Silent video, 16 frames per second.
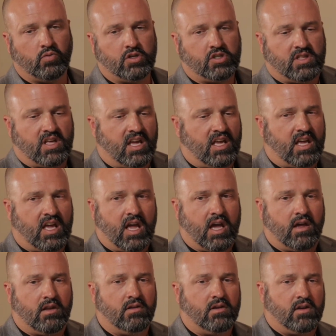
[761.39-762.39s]
which
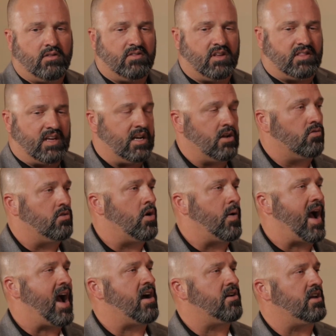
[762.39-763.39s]
that they don't know
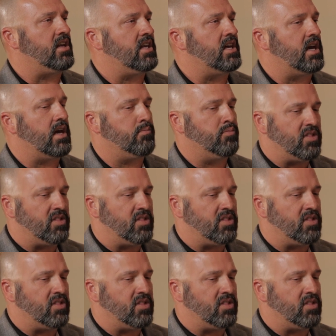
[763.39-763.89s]
how to get,